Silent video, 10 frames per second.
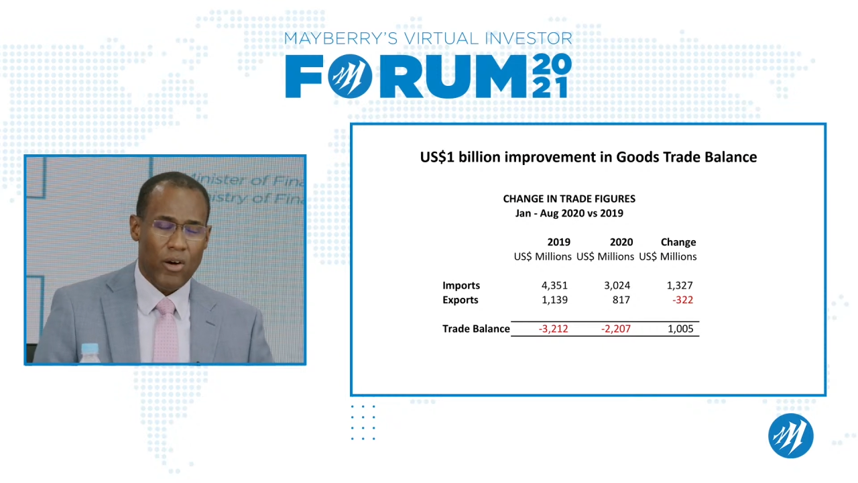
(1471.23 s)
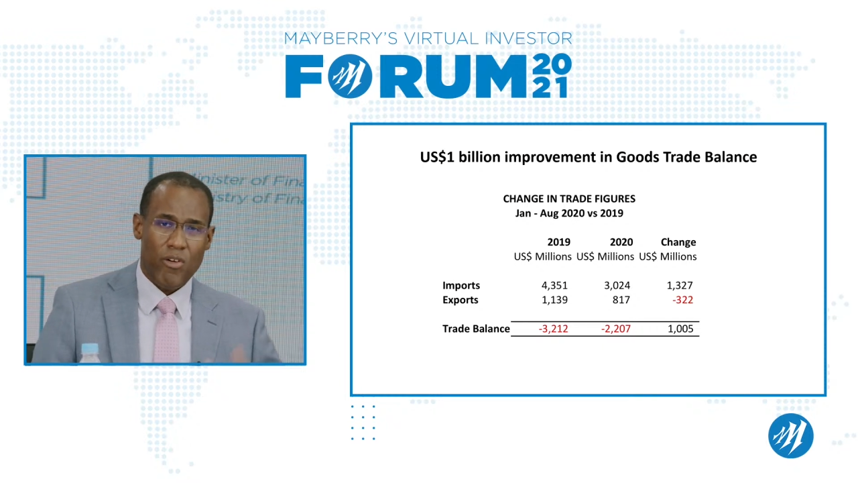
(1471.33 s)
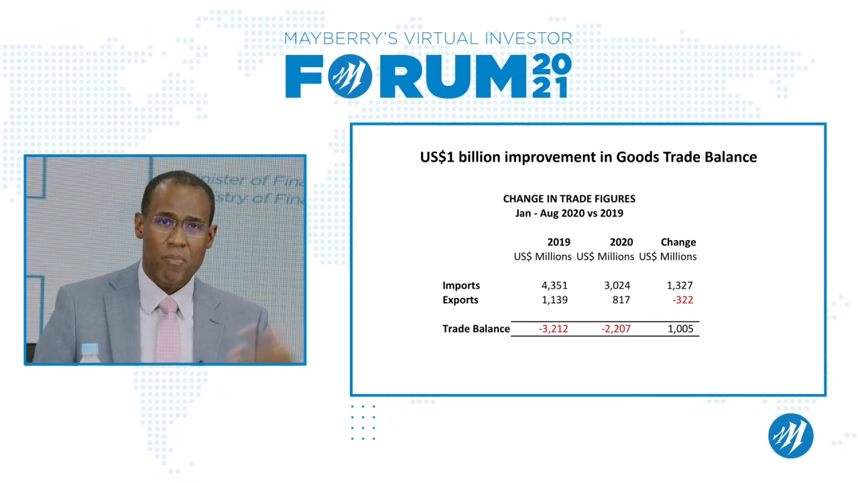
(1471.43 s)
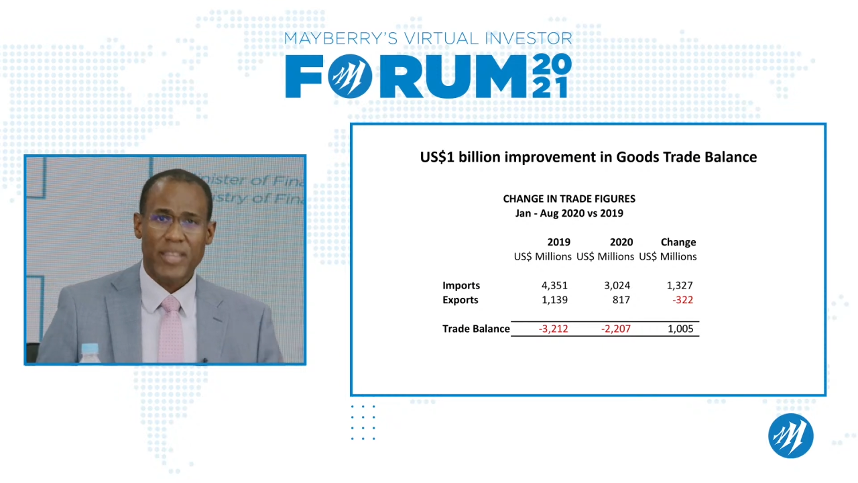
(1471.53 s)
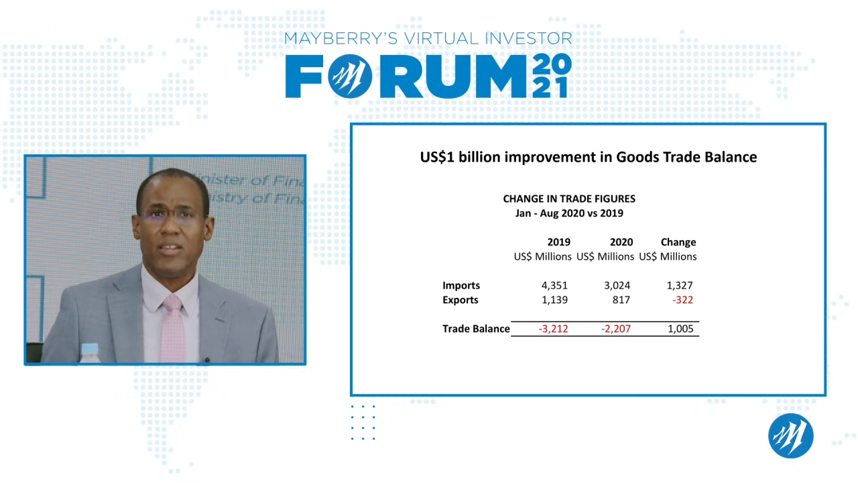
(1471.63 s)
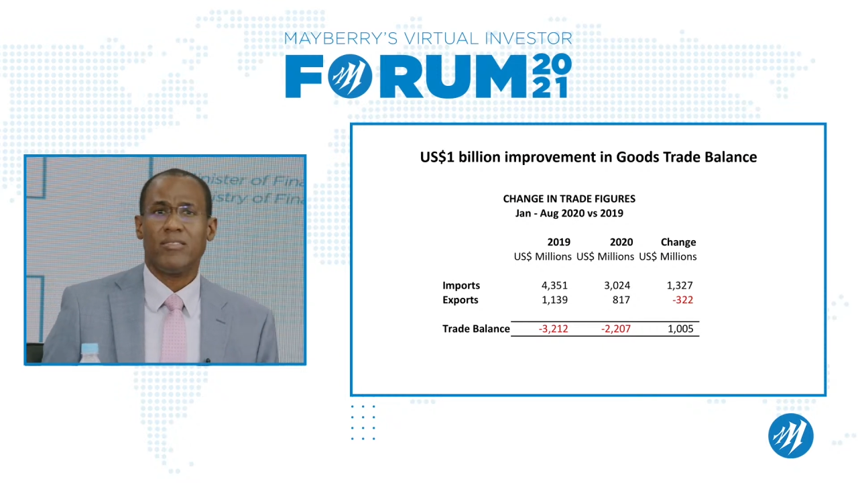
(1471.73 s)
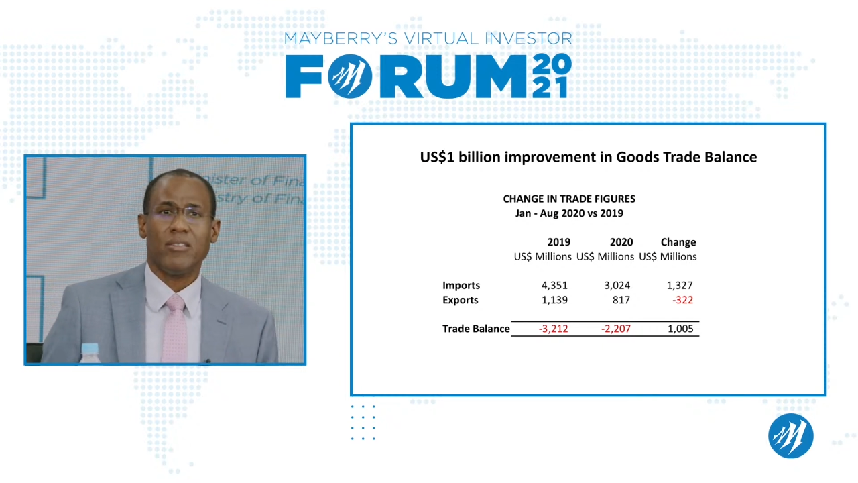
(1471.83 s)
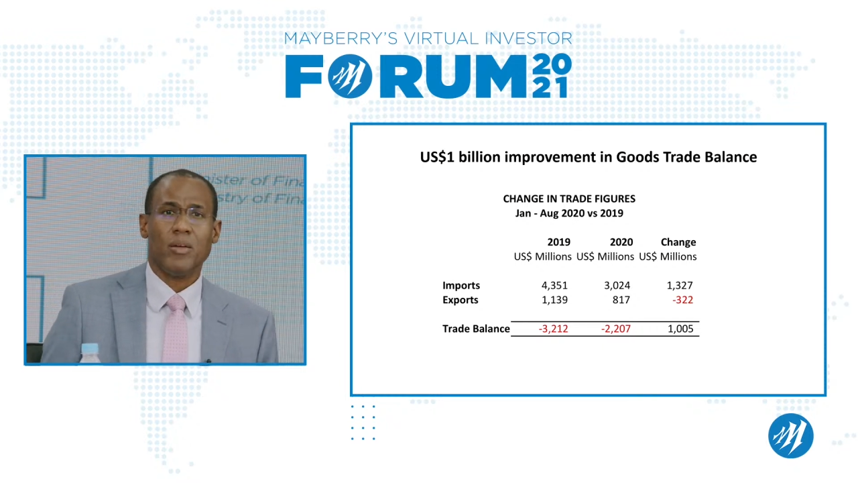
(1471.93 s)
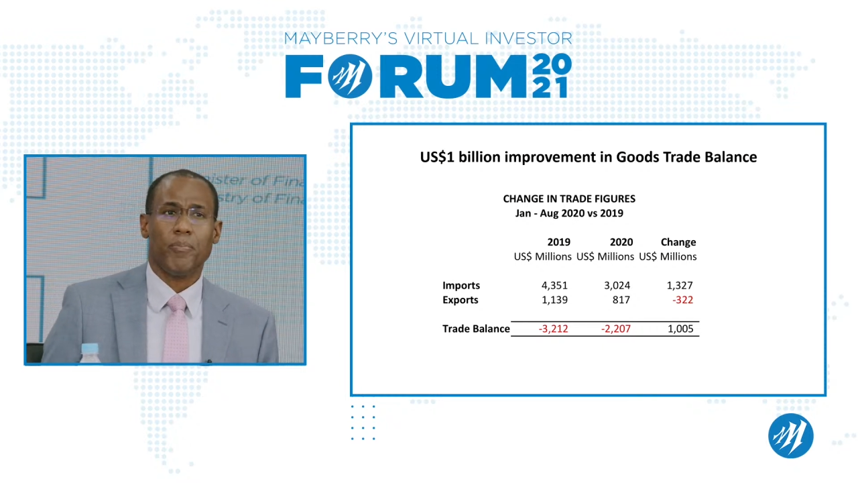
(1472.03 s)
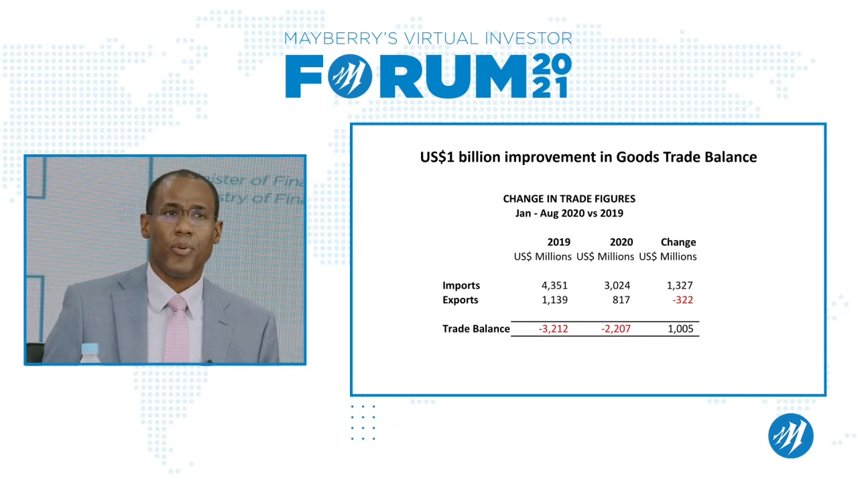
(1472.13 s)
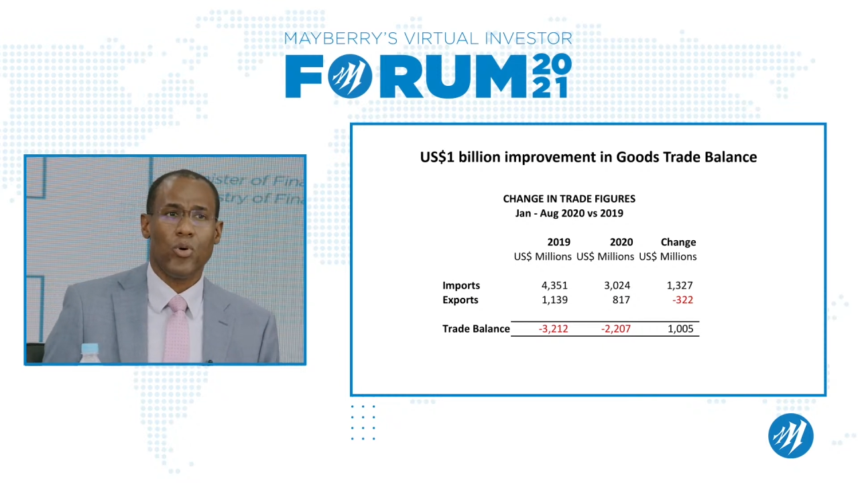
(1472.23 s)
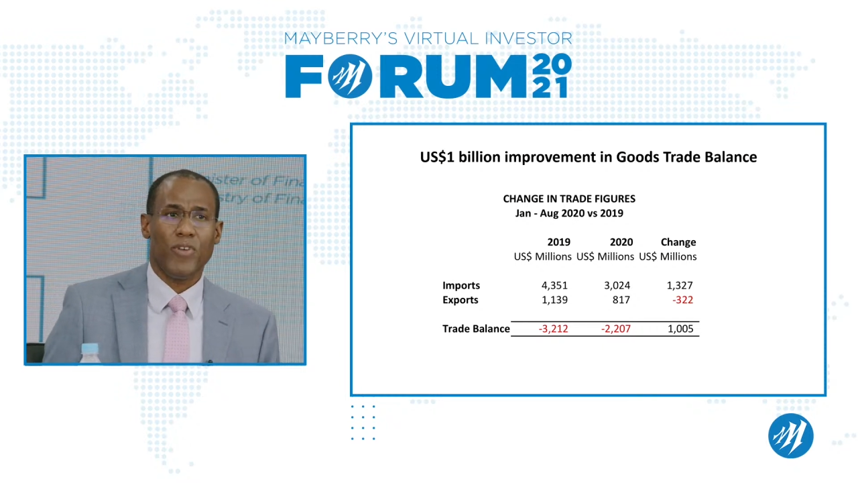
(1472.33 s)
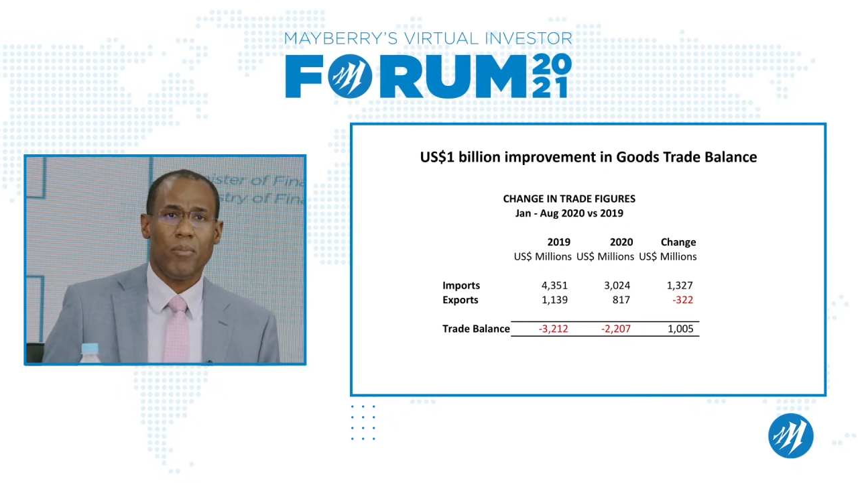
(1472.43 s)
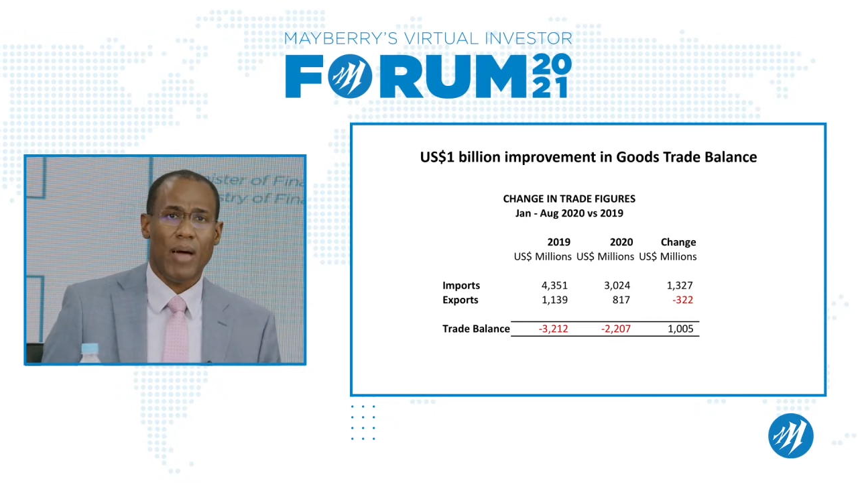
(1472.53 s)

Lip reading: remittances improving